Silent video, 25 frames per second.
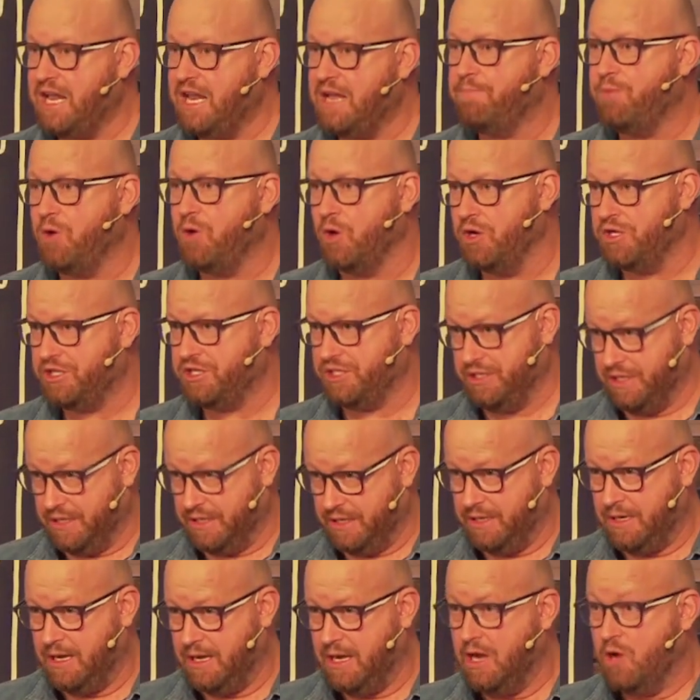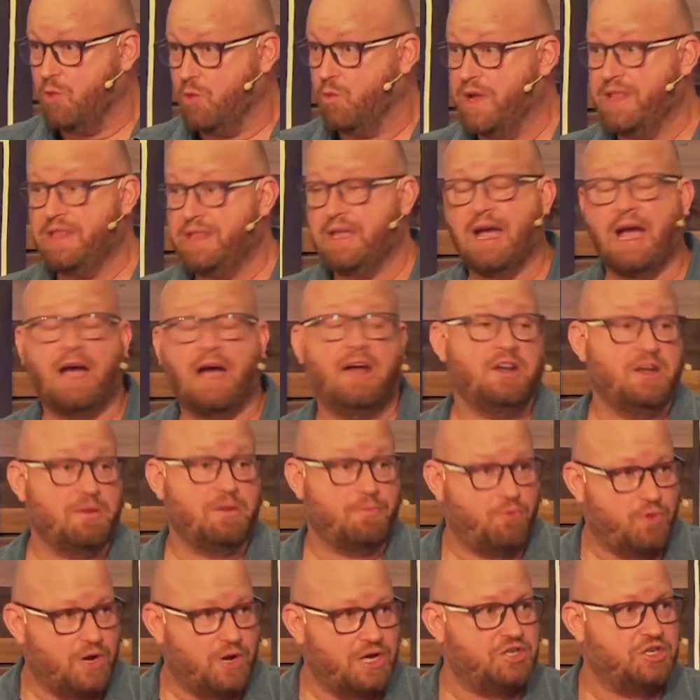person when they're under
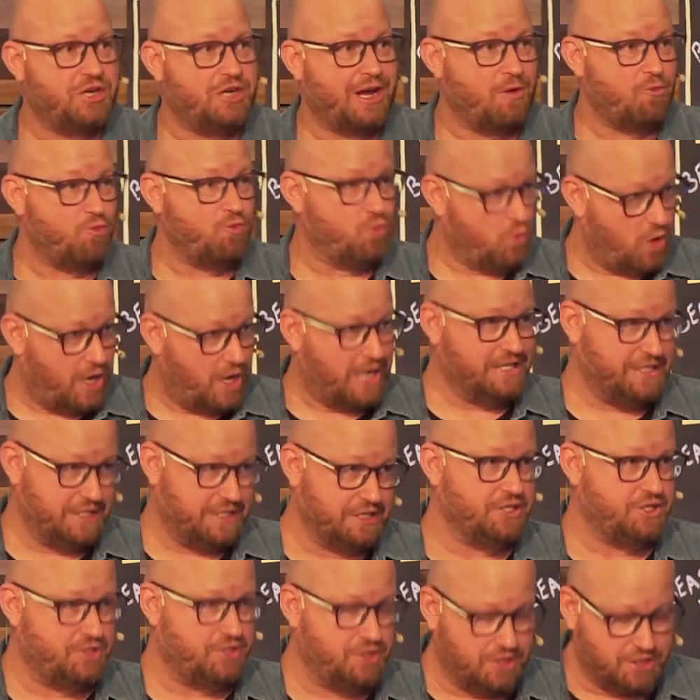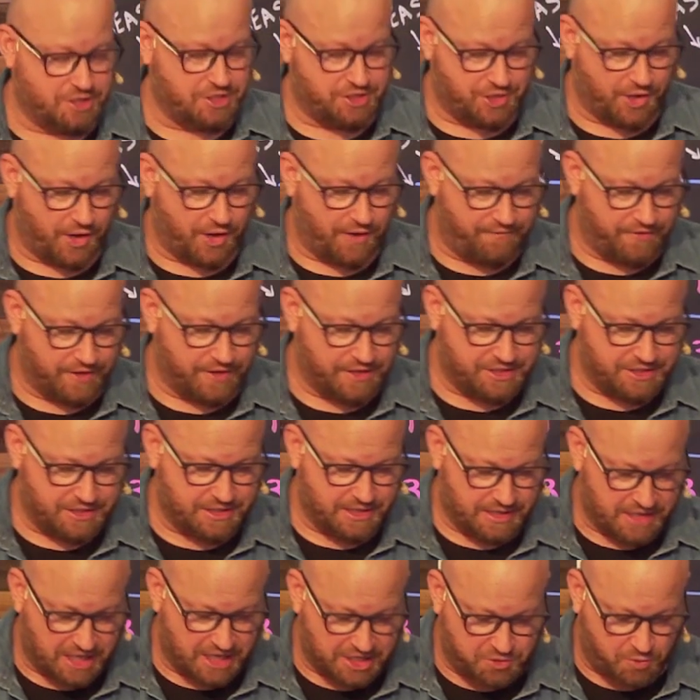pressure rises to the surface. And
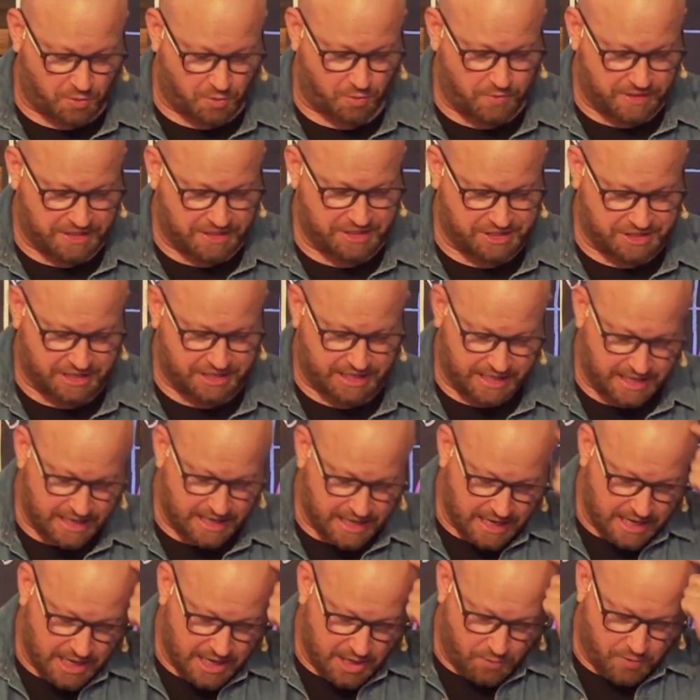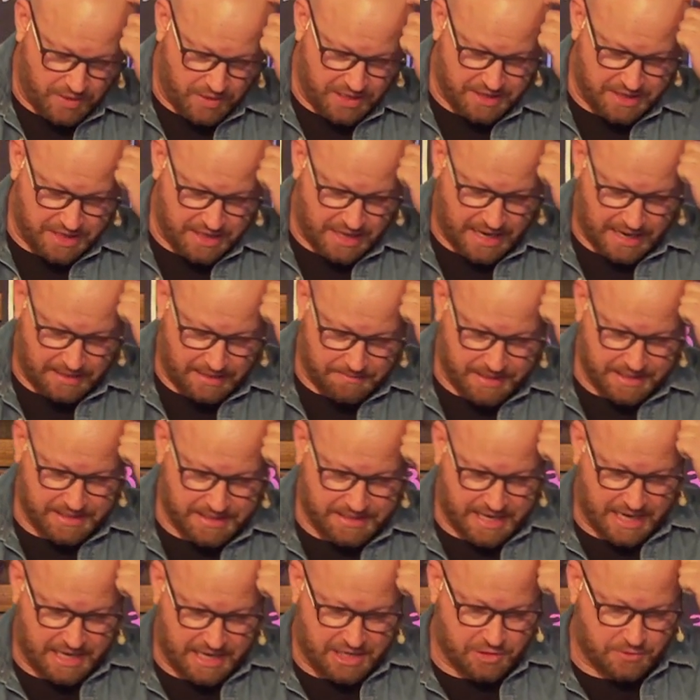that's what we see with
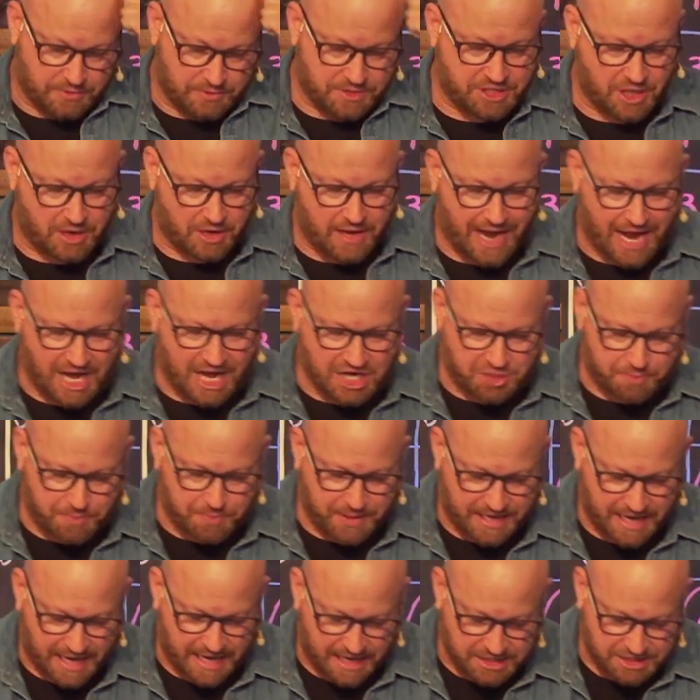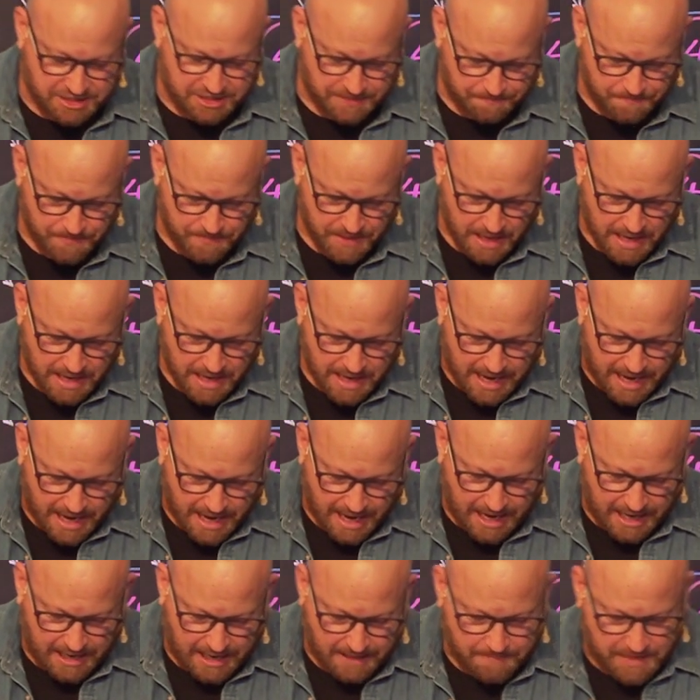Daniel. So Ashpenaz,
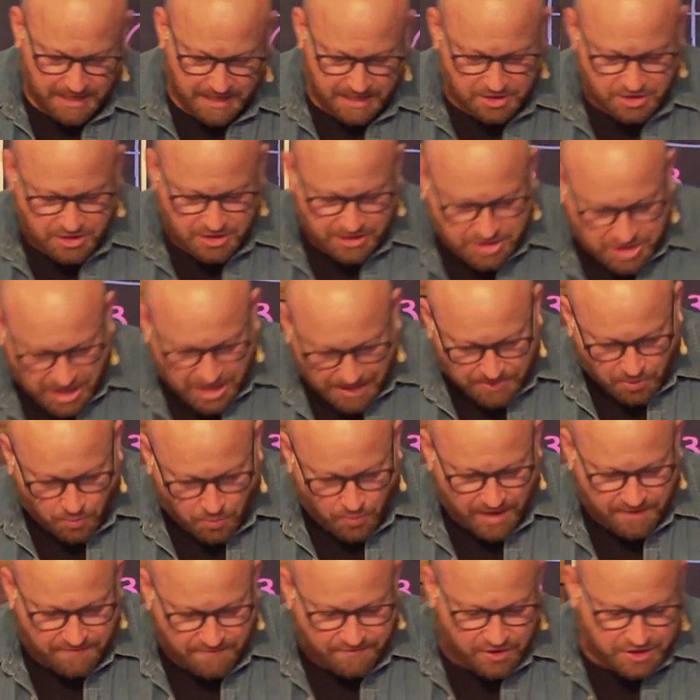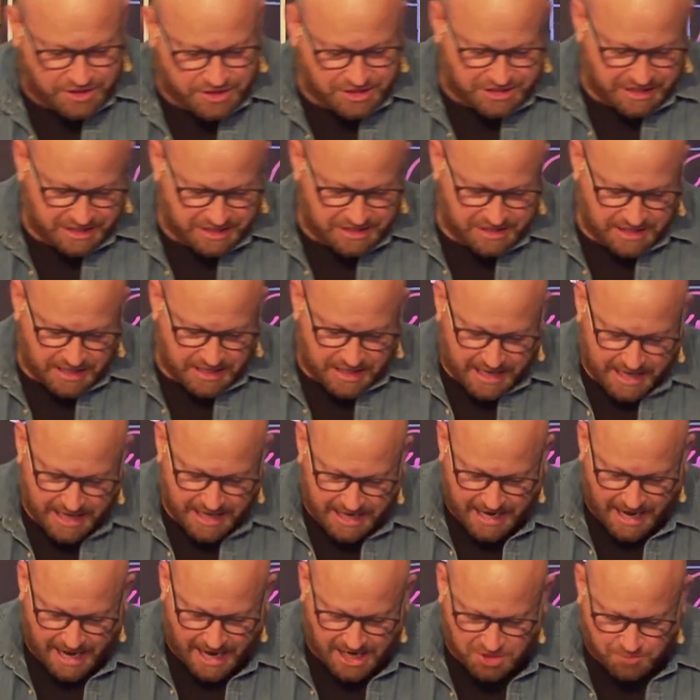in chapter 1, verse 6, he,
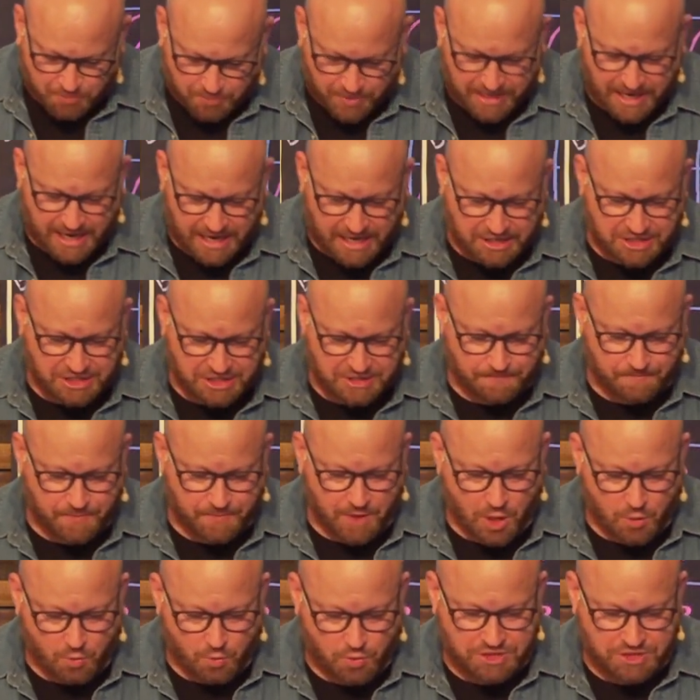Ashpenaz, was